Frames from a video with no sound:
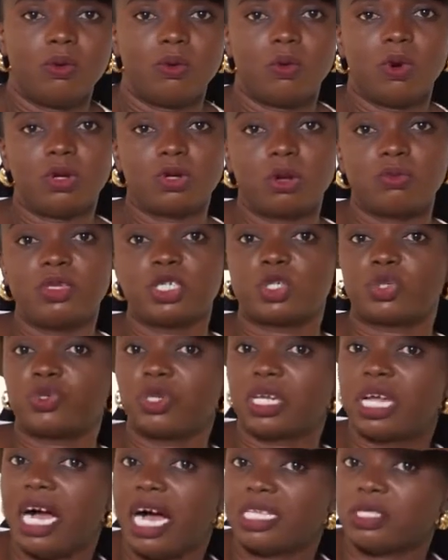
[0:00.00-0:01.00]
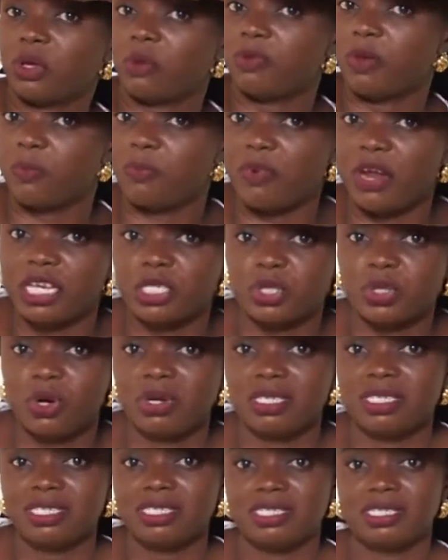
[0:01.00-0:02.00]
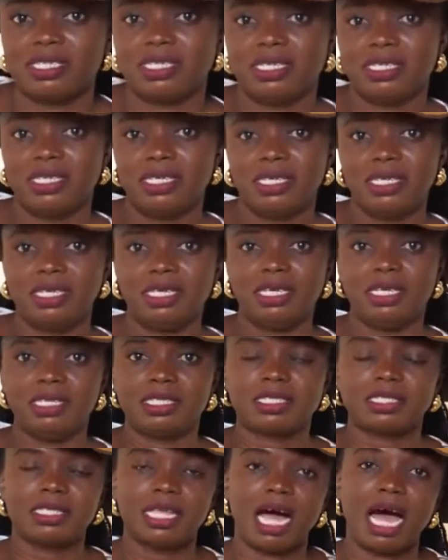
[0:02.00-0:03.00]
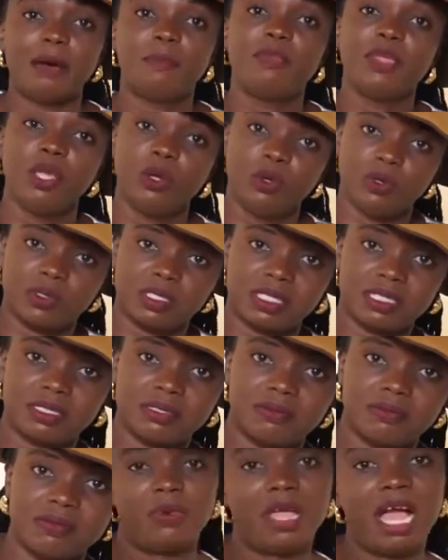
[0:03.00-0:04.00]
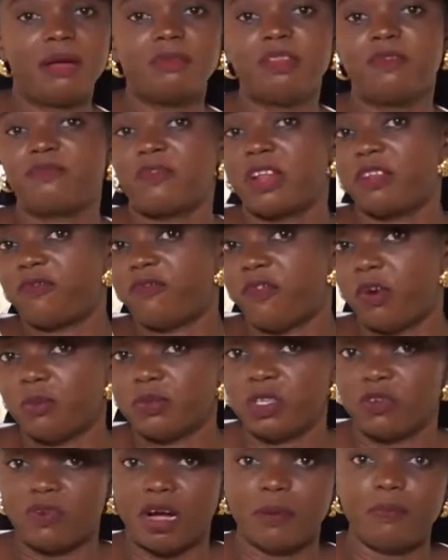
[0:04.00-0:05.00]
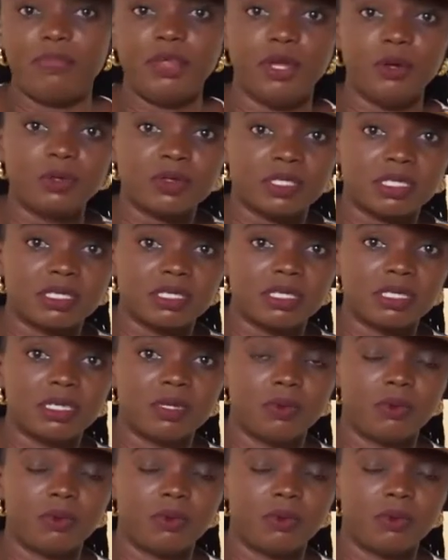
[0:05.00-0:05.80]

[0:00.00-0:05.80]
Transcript: One of the triggers of depression is abuse. We have different forms of abuse.